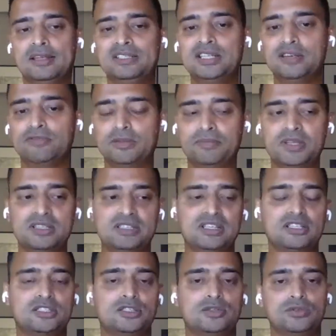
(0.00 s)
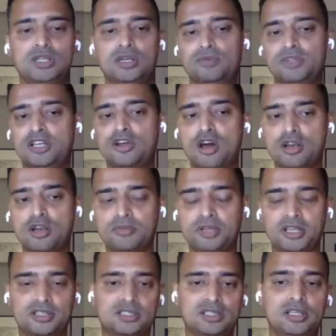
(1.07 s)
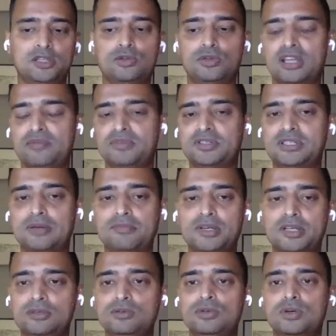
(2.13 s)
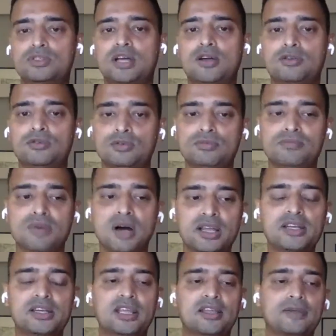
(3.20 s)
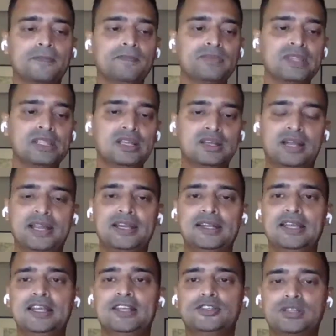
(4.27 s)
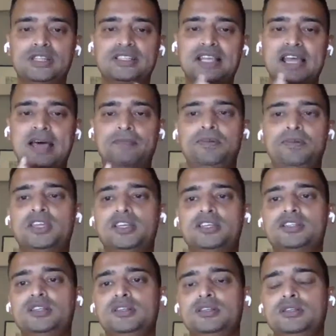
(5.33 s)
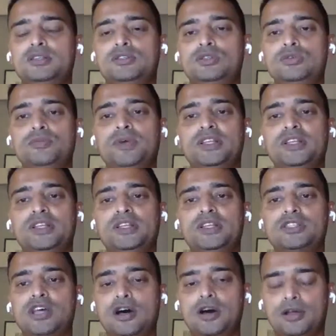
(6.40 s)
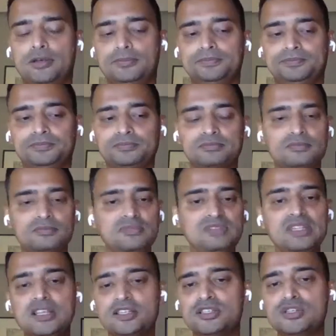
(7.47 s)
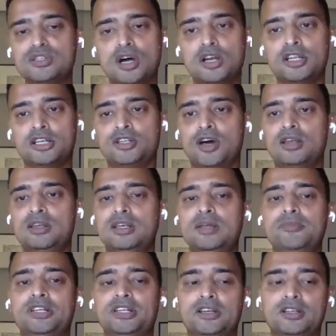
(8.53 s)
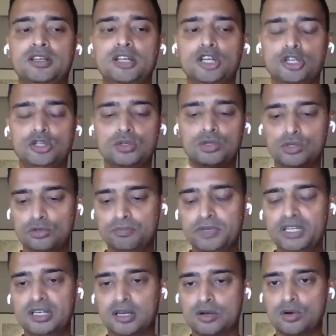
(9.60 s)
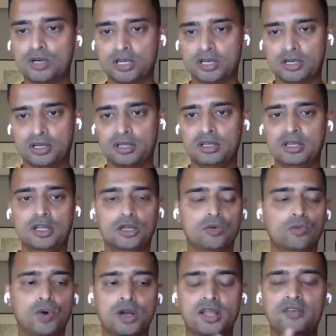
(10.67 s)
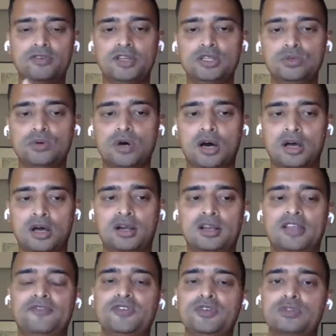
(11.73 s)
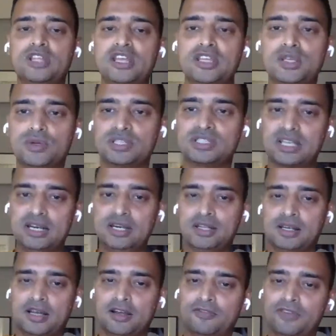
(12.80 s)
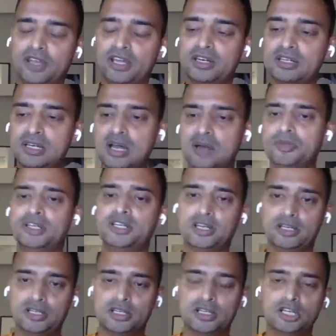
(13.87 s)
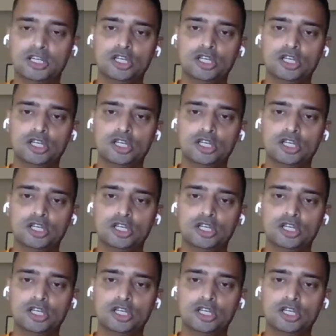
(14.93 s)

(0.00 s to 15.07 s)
deal with business, to deal with economics. You can be somebody who knows how to do marketing, right? So this application to BizThon is not at all limited to you being a coder. Whatever you are, if you think you're skilled enough and committed